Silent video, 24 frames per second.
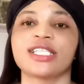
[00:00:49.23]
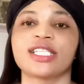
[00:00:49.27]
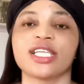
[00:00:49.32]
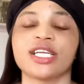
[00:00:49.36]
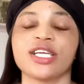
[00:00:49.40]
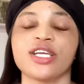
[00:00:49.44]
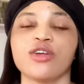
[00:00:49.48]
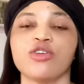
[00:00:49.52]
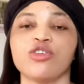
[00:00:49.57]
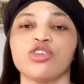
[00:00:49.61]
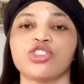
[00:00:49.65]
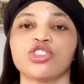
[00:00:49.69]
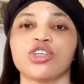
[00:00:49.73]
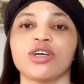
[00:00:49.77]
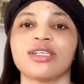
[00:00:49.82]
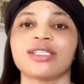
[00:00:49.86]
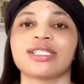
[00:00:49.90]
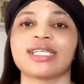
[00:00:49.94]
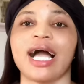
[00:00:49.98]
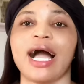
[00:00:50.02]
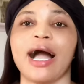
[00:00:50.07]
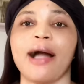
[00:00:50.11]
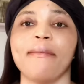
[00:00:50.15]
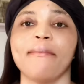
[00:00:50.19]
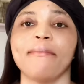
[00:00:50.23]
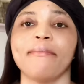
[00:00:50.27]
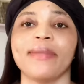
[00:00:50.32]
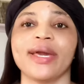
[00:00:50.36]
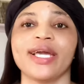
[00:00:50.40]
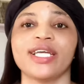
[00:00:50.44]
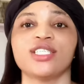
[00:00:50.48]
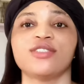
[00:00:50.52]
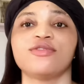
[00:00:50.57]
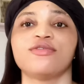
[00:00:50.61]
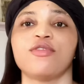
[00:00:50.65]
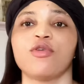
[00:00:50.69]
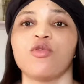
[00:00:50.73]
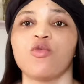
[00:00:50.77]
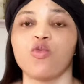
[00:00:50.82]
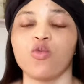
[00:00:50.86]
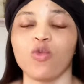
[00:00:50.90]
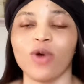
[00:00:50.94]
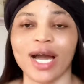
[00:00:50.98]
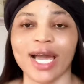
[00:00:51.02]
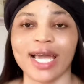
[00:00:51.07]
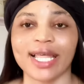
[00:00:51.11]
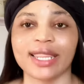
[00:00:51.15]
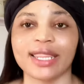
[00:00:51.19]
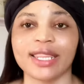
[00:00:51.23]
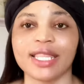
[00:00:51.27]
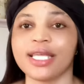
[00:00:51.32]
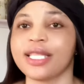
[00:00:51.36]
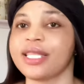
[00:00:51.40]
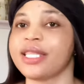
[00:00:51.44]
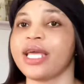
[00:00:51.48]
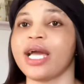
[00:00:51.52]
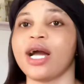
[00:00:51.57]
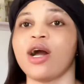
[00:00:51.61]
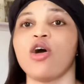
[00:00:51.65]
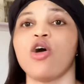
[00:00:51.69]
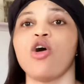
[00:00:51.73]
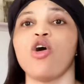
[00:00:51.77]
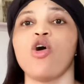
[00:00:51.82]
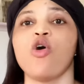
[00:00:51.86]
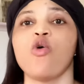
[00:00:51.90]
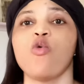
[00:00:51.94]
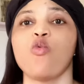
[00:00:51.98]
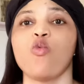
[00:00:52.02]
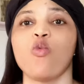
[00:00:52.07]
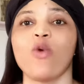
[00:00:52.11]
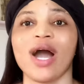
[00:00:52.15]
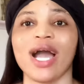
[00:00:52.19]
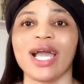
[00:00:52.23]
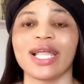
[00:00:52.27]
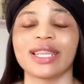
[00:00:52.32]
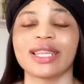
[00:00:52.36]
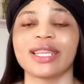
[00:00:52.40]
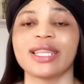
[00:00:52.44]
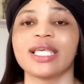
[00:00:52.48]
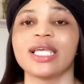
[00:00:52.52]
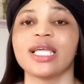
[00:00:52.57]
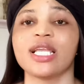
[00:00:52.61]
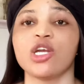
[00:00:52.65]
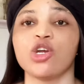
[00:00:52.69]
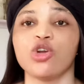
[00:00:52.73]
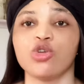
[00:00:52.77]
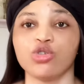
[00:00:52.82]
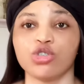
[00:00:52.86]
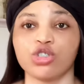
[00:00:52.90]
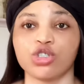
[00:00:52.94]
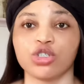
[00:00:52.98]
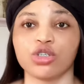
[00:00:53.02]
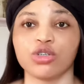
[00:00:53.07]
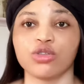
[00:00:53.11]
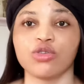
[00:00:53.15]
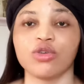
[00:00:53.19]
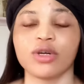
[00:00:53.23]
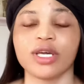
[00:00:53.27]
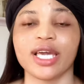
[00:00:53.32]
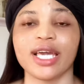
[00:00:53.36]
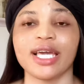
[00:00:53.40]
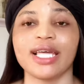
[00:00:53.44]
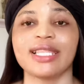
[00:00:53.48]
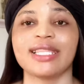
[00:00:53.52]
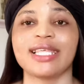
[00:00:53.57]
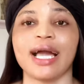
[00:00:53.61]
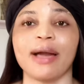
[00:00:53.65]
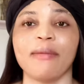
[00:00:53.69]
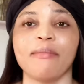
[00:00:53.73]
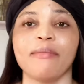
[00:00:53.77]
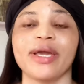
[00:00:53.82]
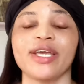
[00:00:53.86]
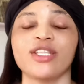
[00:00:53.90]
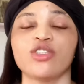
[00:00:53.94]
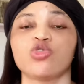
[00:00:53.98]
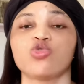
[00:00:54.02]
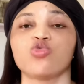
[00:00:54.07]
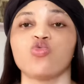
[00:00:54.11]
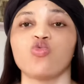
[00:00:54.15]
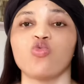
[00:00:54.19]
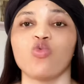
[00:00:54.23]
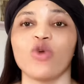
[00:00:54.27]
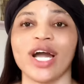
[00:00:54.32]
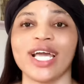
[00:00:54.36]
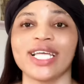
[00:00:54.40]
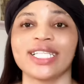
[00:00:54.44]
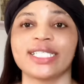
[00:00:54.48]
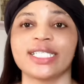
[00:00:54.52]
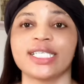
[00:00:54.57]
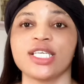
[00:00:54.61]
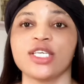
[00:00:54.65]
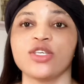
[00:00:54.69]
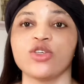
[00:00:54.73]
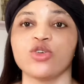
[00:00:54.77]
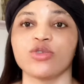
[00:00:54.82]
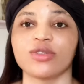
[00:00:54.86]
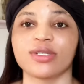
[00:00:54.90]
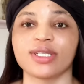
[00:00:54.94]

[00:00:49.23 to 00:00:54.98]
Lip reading: three lotions are meant for whitening. They are all whitening lotion, okay? They are meant to whiten your